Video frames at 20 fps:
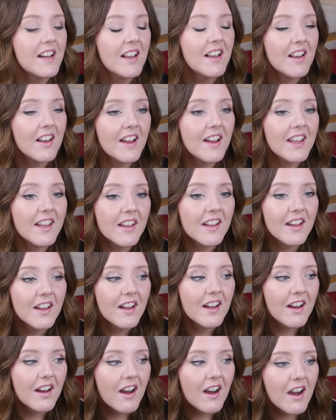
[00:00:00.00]
Like,
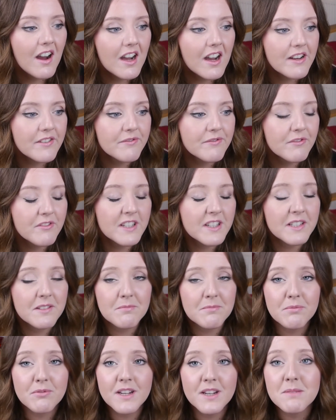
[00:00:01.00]
I've
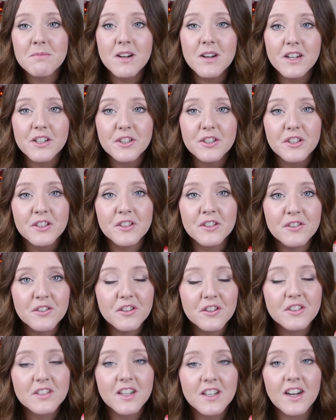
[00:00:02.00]
pretty much just
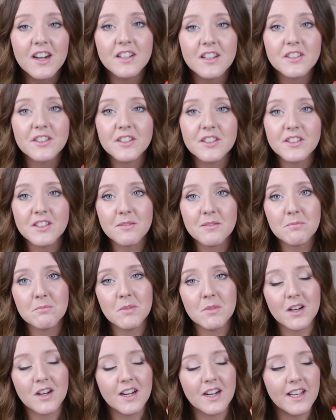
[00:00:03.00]
not touched
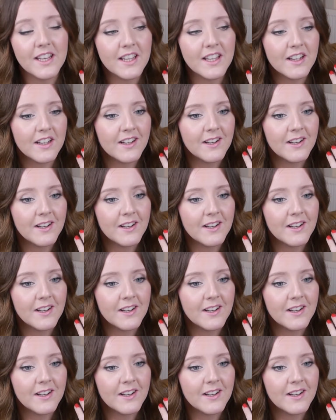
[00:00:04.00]
my